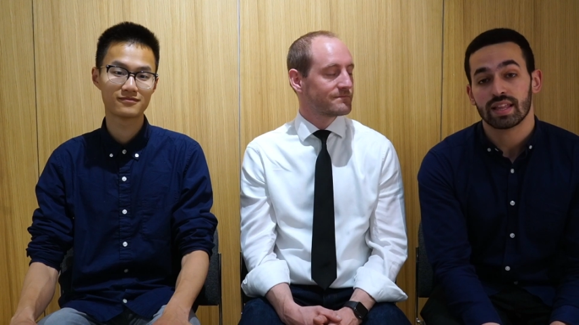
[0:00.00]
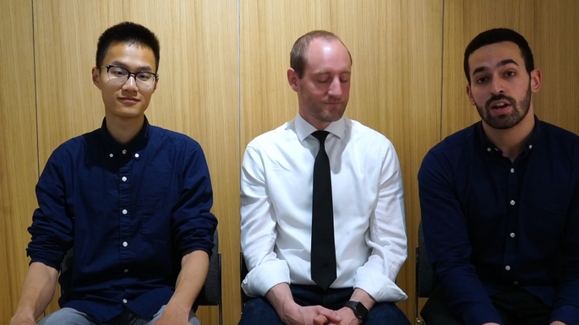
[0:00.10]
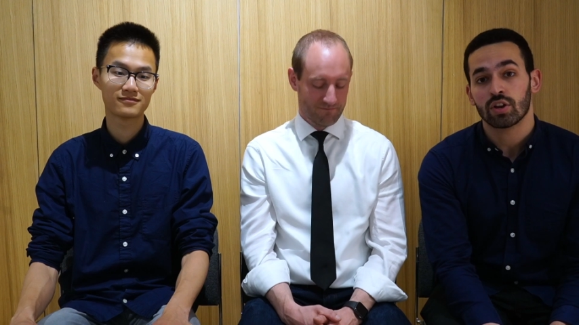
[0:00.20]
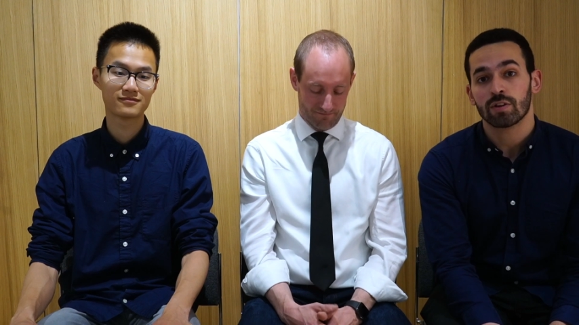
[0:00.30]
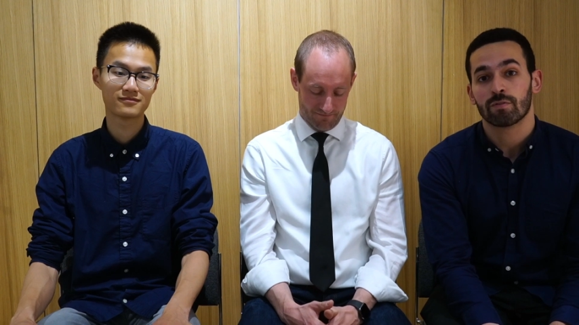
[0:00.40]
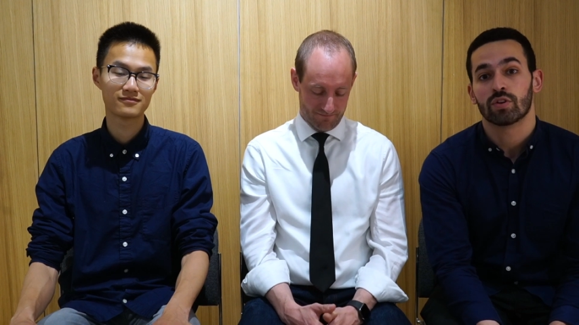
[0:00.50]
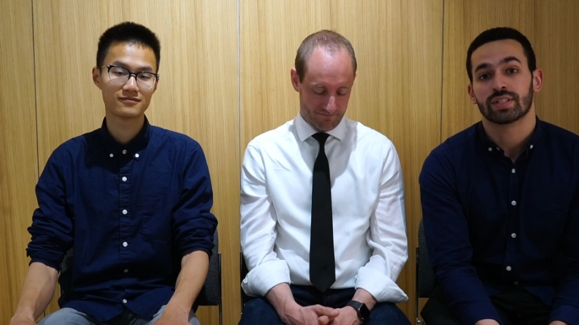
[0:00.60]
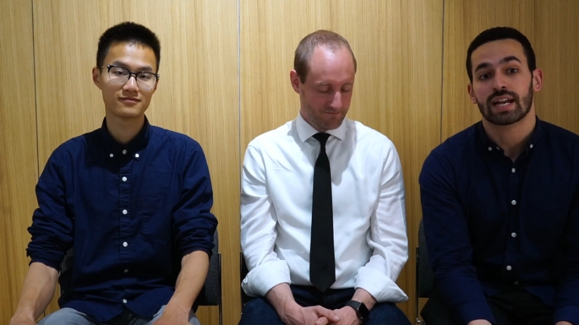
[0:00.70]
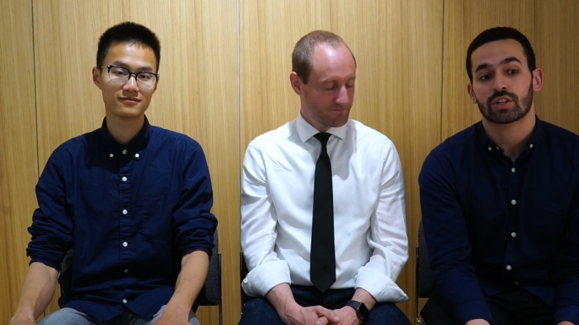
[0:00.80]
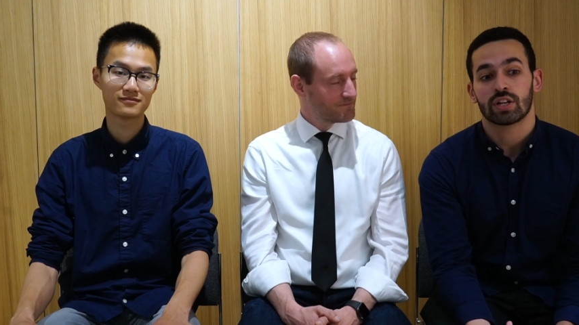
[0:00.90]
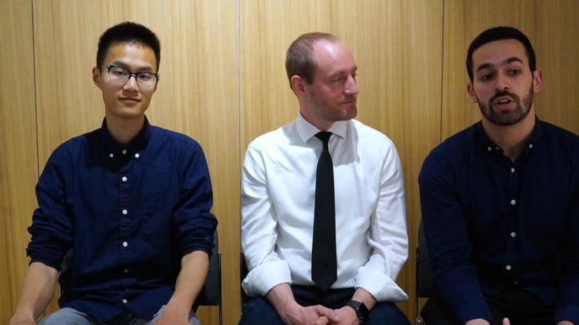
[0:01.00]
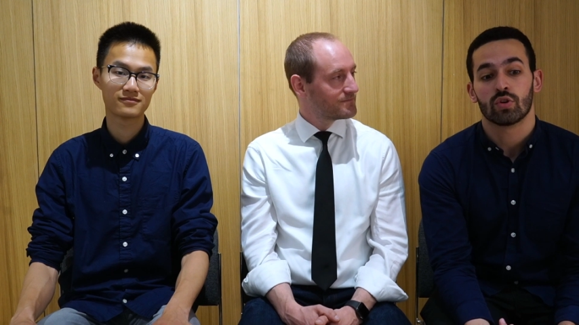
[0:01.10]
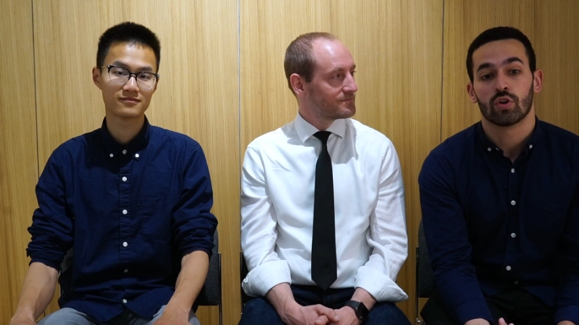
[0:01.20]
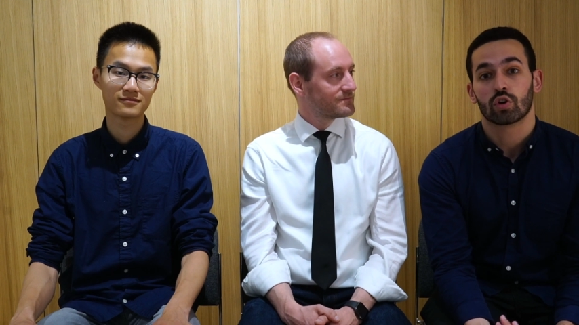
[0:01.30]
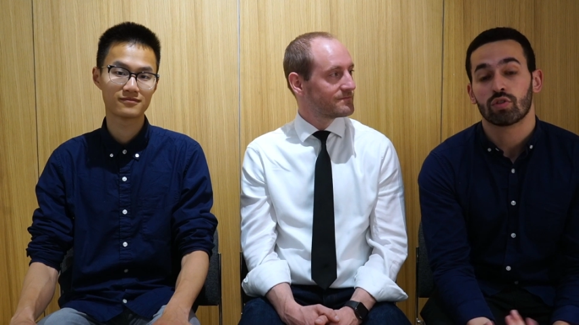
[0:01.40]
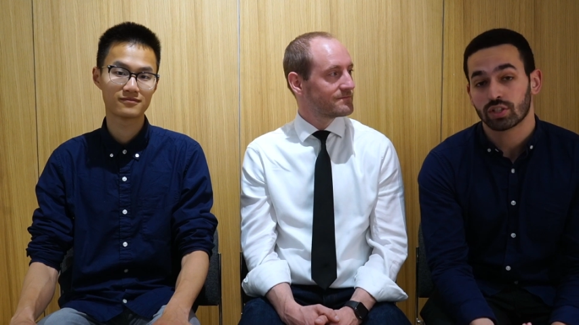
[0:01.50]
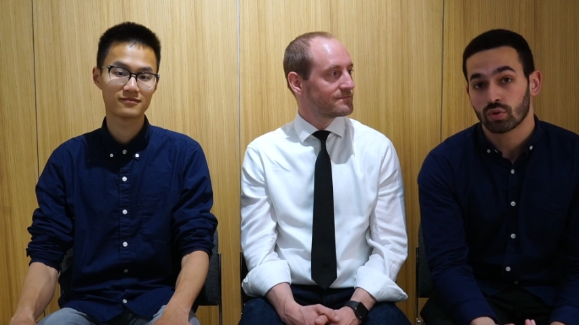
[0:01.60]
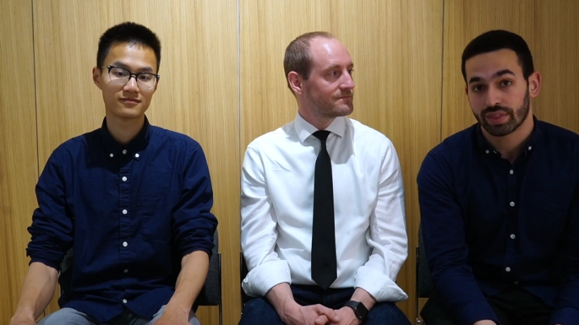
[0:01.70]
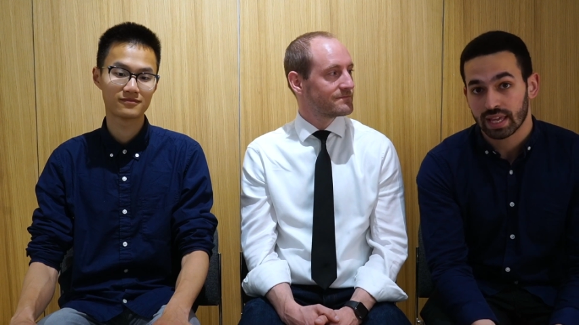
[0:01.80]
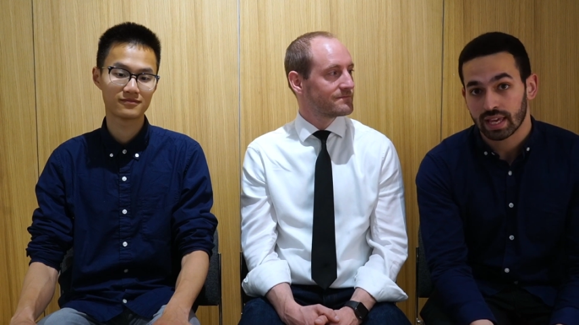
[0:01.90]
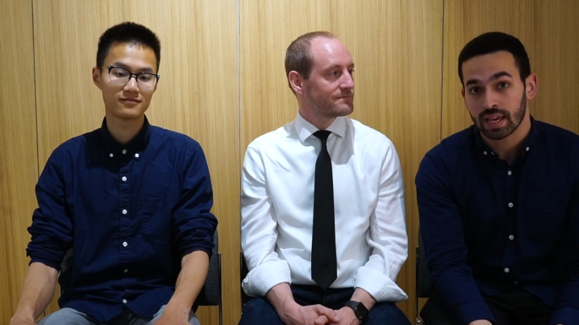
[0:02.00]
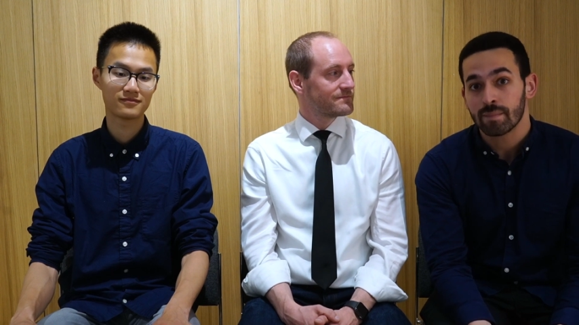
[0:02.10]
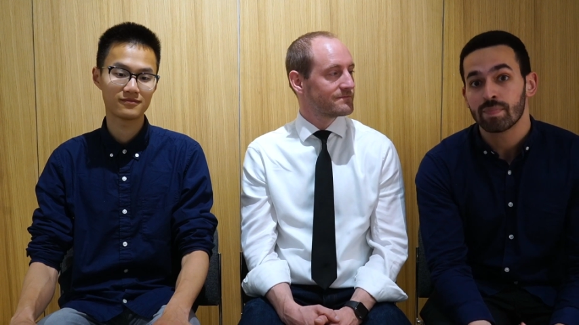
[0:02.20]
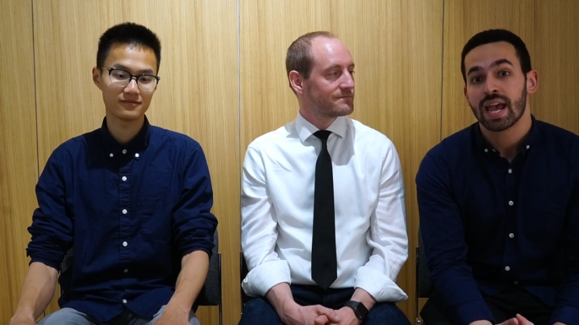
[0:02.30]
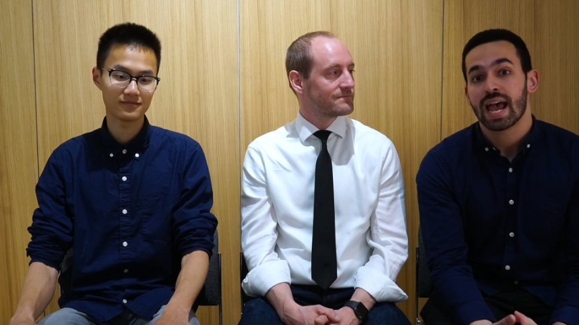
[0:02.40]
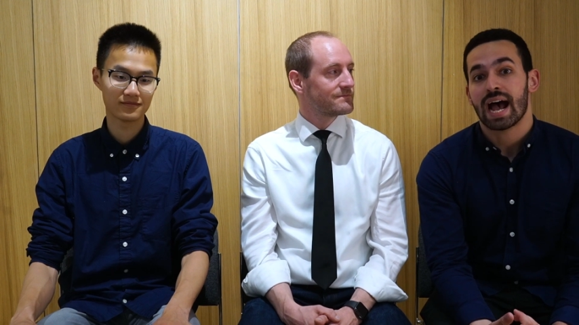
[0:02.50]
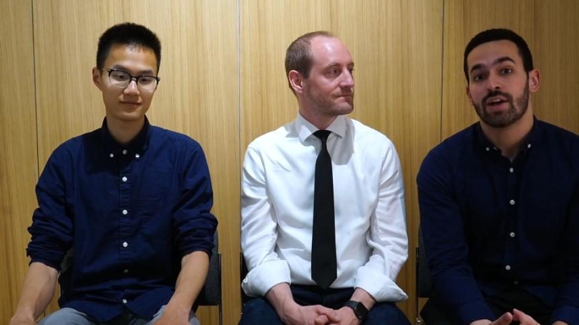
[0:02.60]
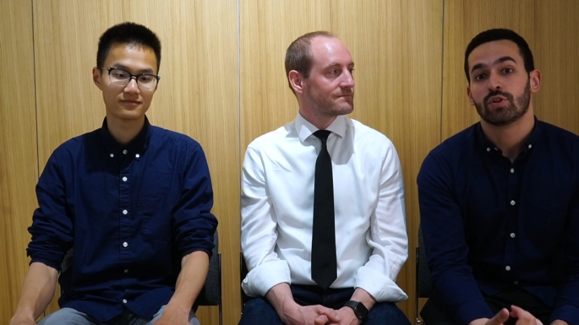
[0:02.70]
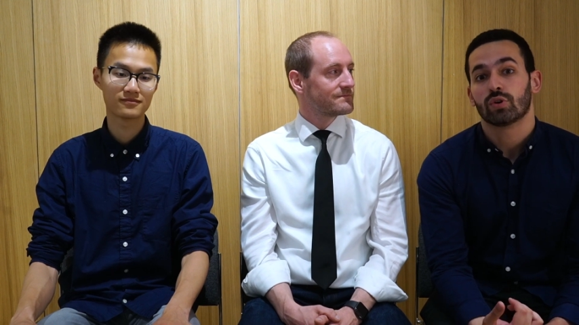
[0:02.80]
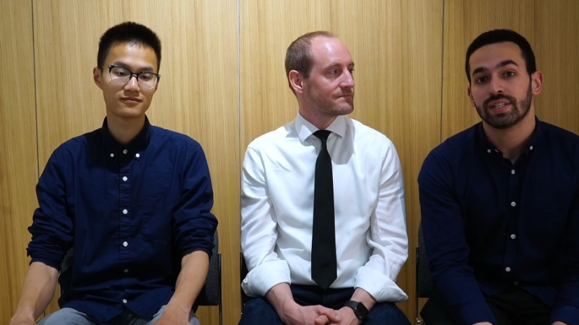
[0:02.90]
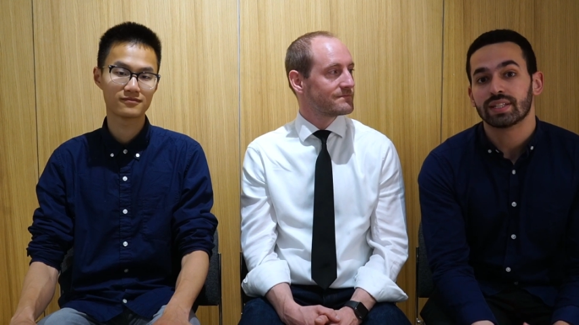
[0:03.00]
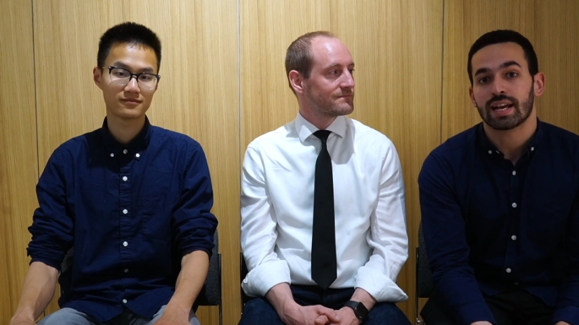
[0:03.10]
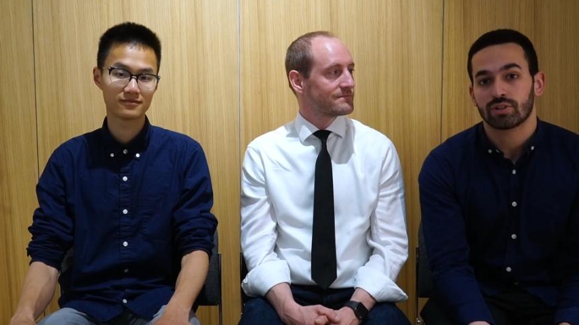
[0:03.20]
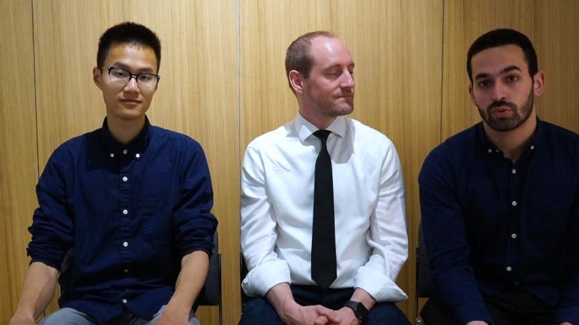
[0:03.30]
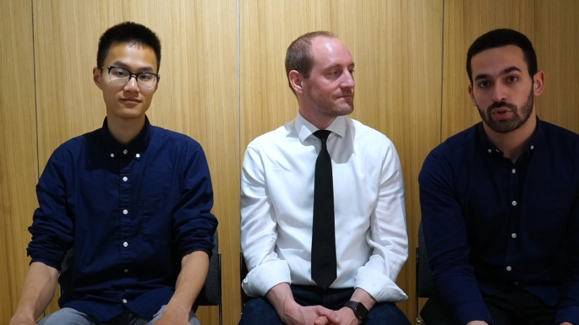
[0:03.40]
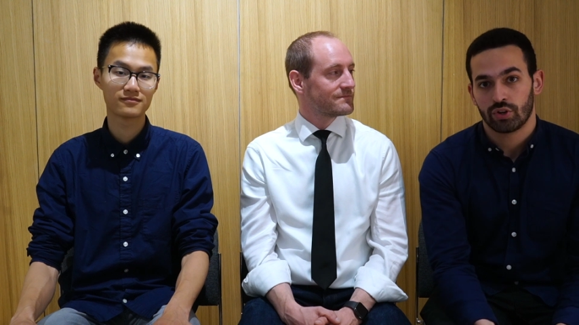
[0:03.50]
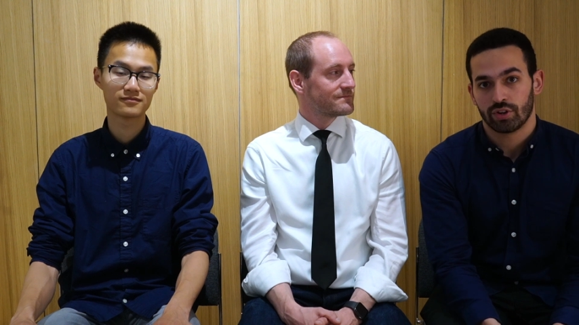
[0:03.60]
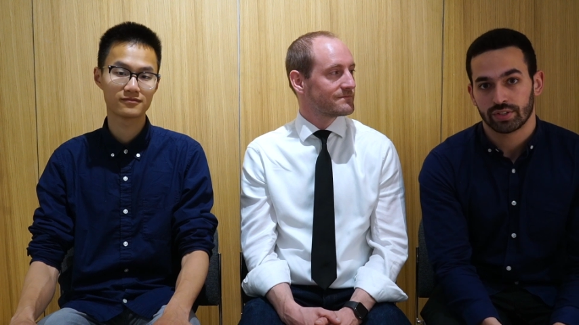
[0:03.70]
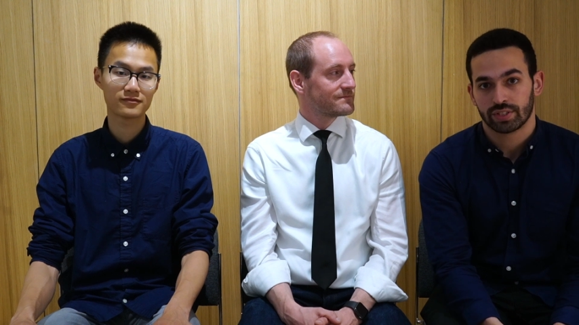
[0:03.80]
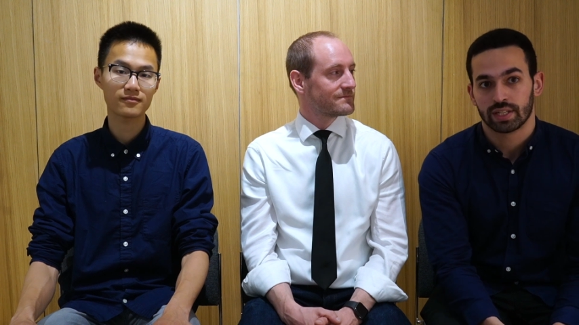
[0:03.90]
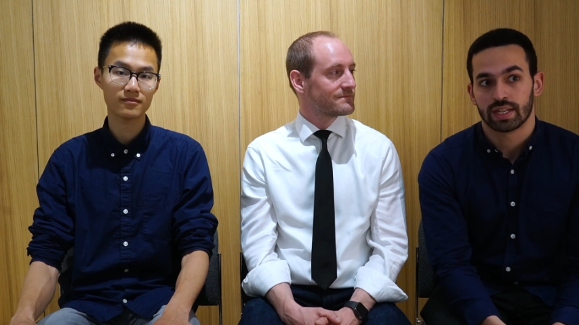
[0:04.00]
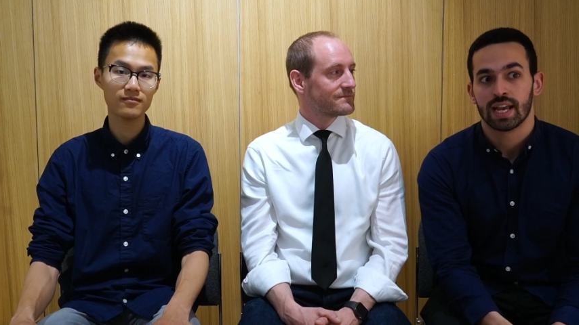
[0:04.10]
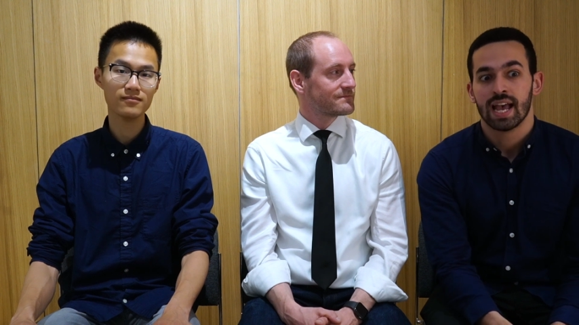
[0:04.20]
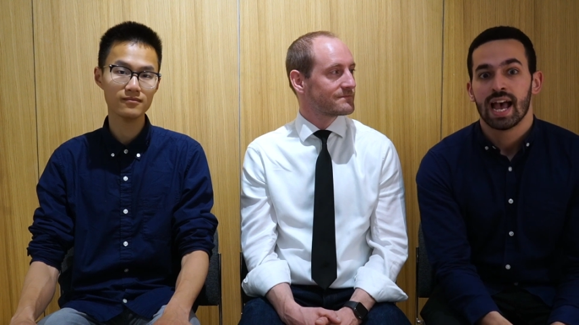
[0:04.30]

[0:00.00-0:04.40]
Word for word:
Speaker 1: that they're looking for is actually your critical thinking and your intellectual curiosity.